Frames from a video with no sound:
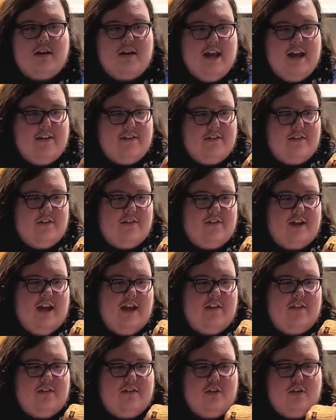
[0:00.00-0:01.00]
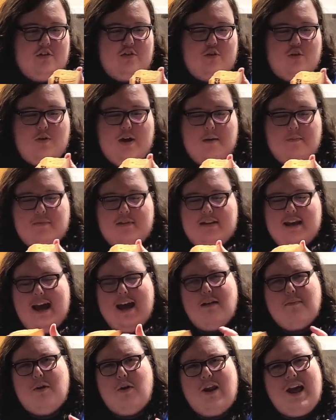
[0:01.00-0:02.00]
Next it says to
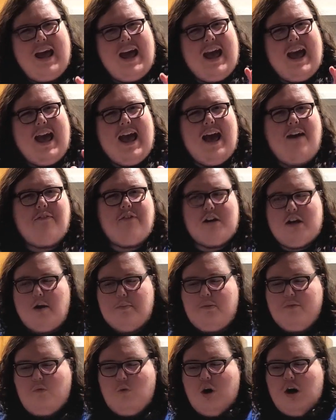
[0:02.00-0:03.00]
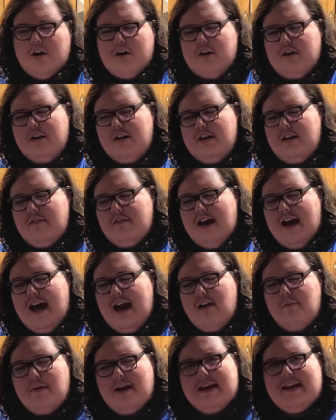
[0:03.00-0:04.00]
add about a half a cup of water, and I've
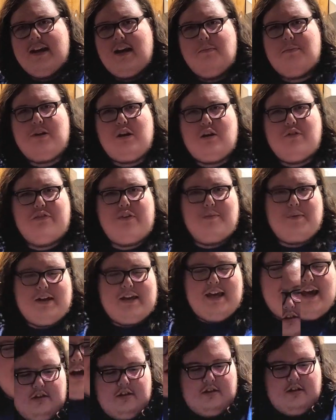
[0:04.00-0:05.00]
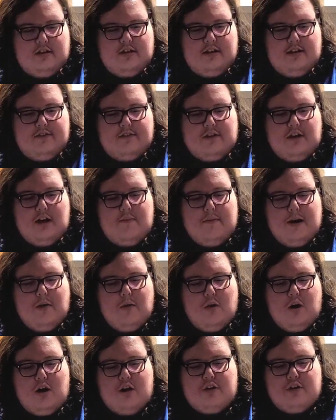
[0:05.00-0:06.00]
added my cup here from the kettle. Got my
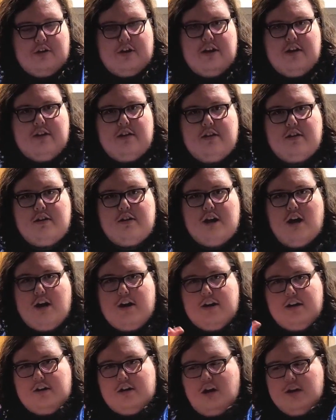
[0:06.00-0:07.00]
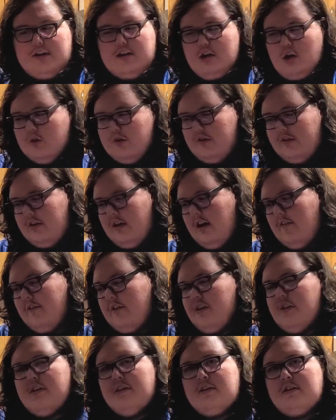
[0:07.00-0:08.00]
water in, got the oats covered.